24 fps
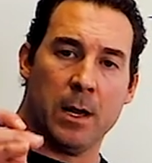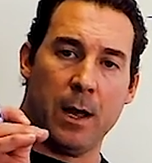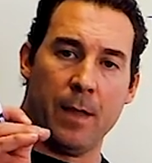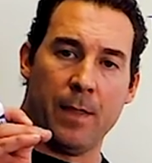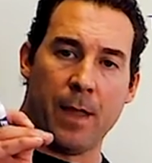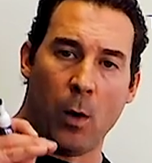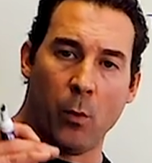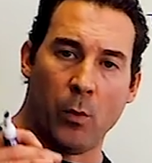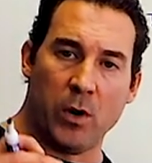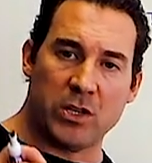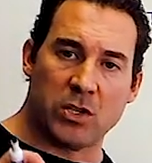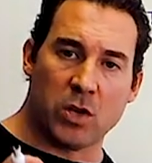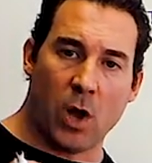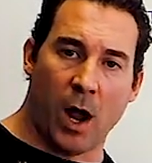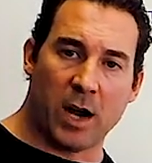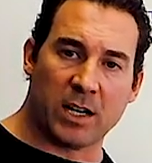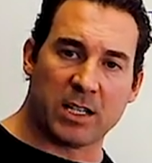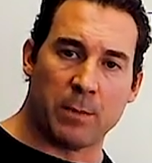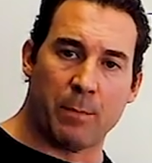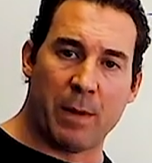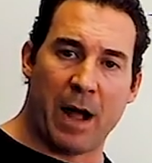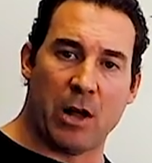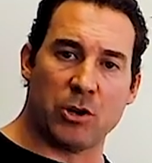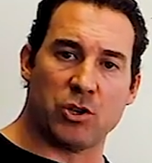and then we
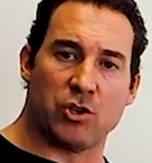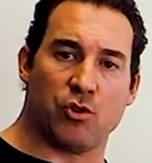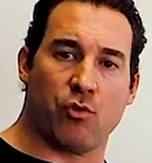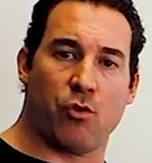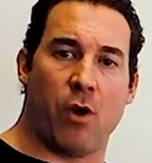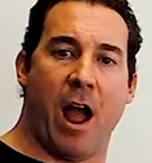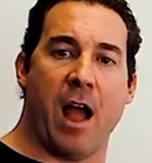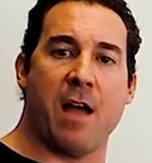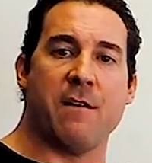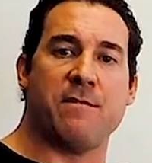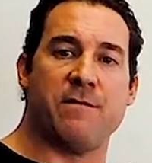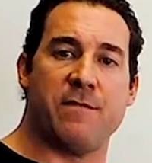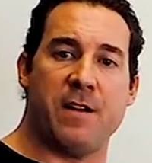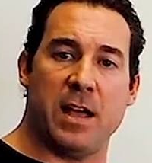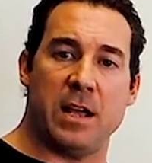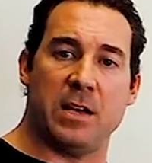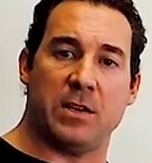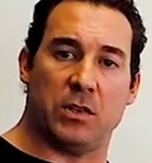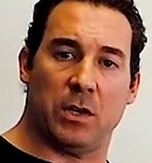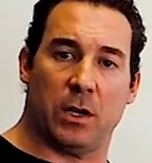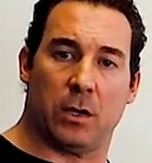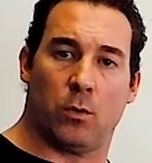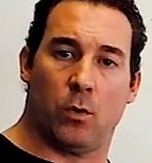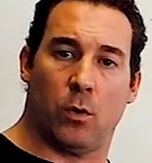talked about
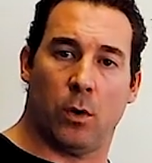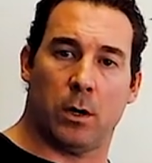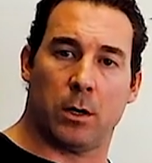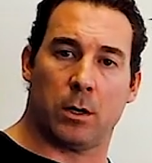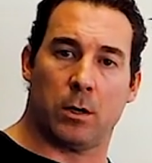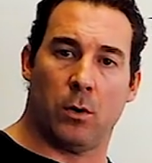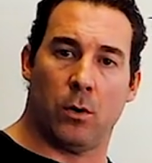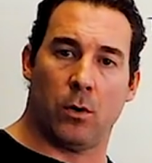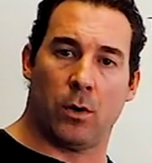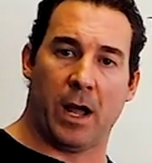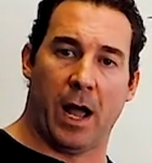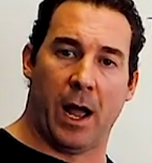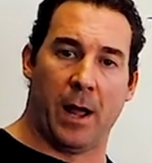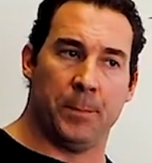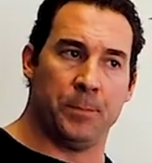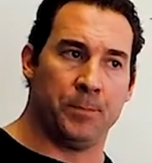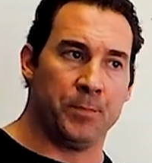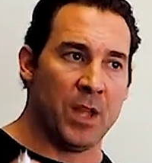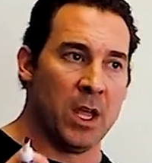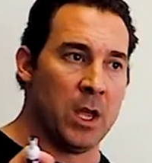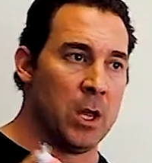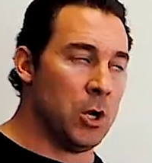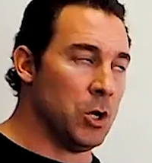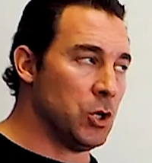triphasic work,
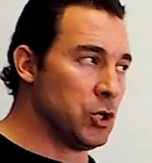okay?